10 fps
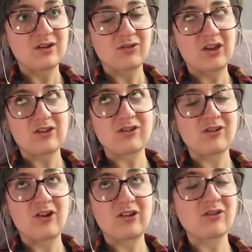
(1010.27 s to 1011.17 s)
Their
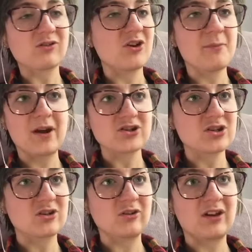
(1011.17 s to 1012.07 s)
store is so
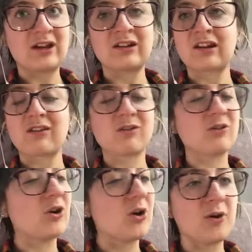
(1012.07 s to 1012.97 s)
magical and it's
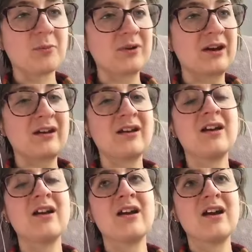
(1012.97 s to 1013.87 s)
so opening,
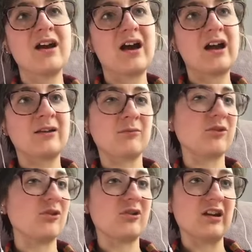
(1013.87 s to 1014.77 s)
and I'm
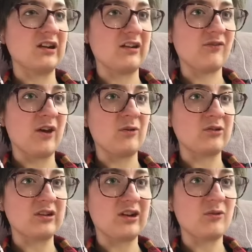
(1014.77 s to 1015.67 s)
so glad I found
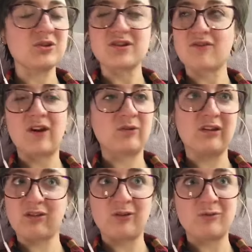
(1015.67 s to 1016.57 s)
it. I wish I found it
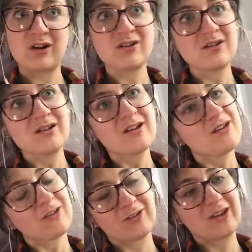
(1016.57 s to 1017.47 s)
sooner.
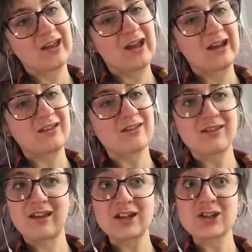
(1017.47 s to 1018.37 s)
So, you guys,
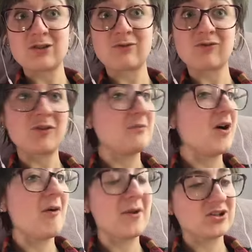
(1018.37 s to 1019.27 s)
stay tuned for
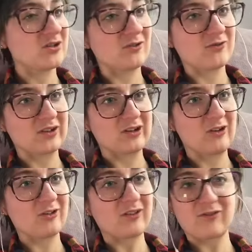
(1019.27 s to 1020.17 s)
more magical
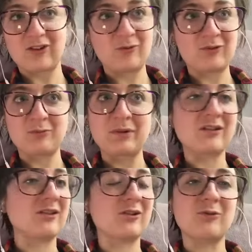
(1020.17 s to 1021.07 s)
videos if you want me
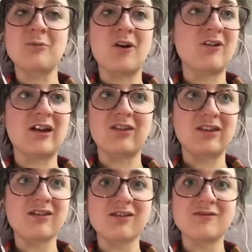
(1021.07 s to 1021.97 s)
to do more like
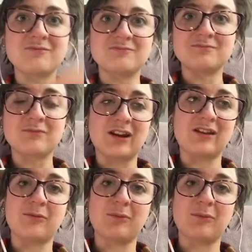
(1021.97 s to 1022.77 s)
this. Blessed